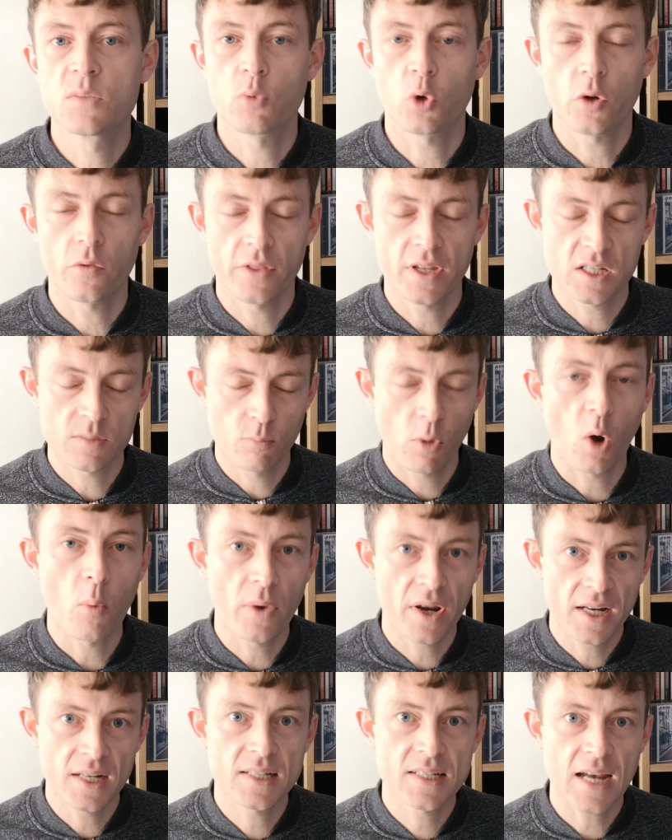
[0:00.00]
but at this
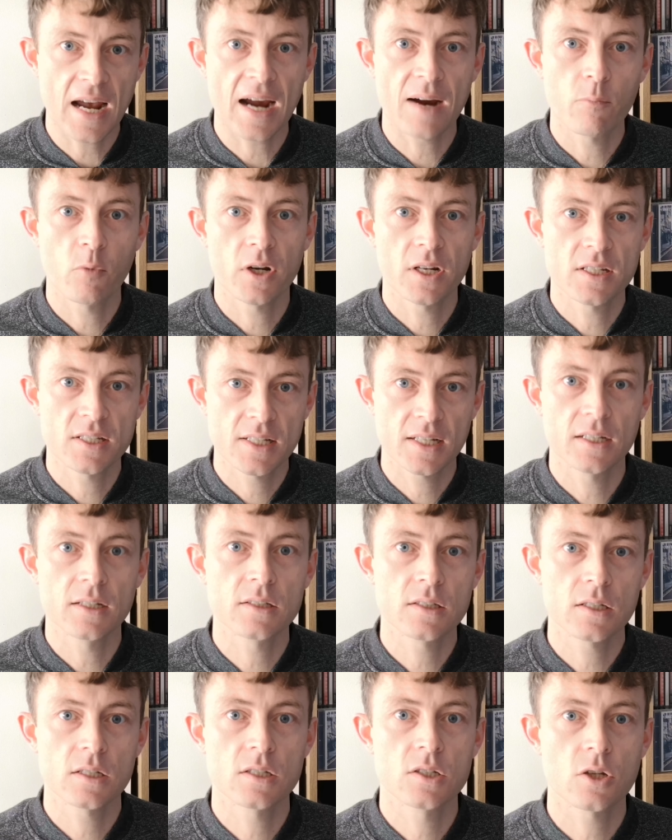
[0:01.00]
moment in time when he
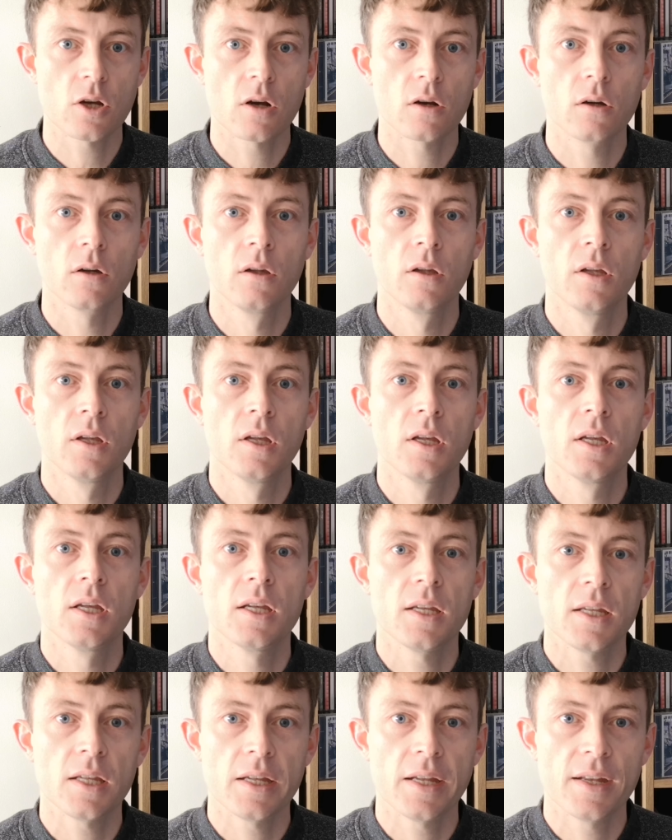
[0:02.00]
sings this song,
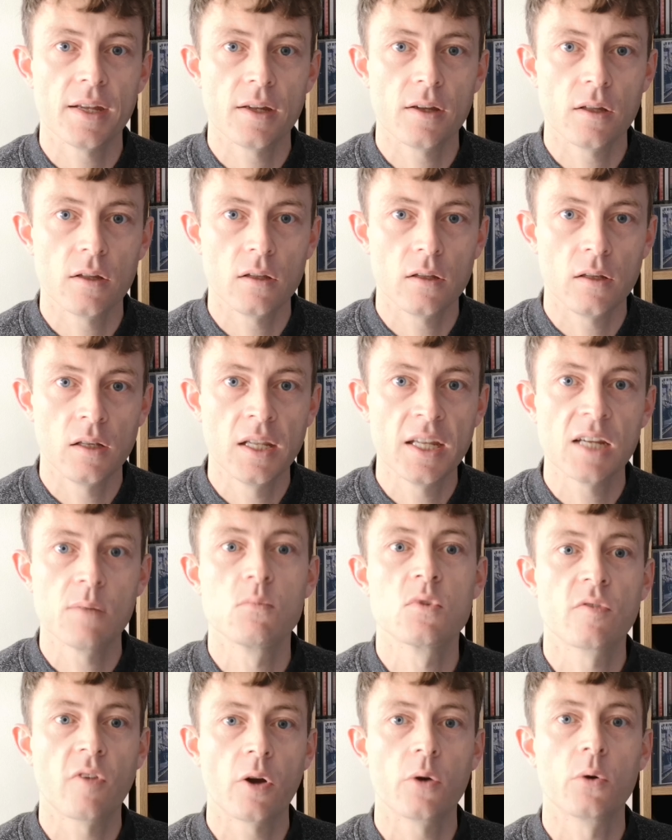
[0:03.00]
Liam's